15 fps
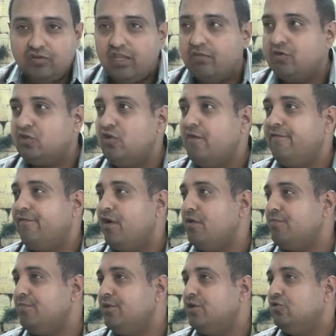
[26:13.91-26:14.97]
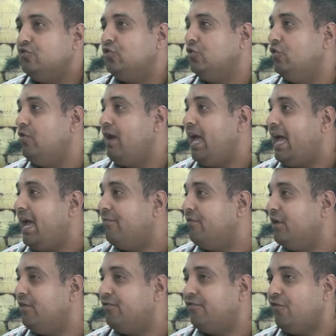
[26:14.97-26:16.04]
there was no form, so don't have
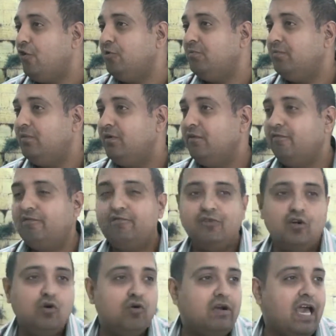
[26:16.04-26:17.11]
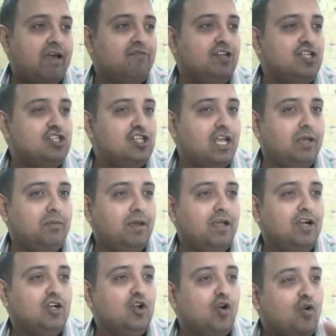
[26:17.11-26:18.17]
any form, don't have any shape,
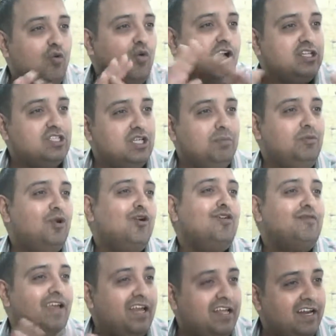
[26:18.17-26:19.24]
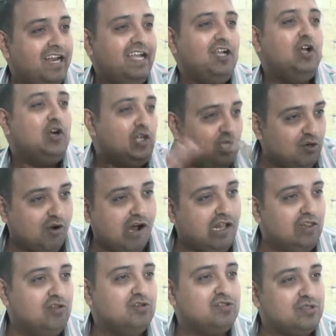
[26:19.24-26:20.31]
don't worship, don't venerate, don't do
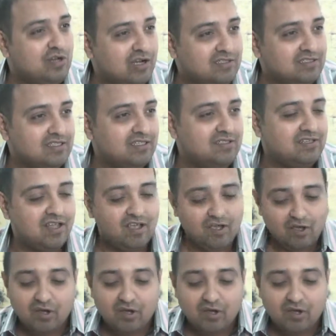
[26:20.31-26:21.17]
all those nonsense.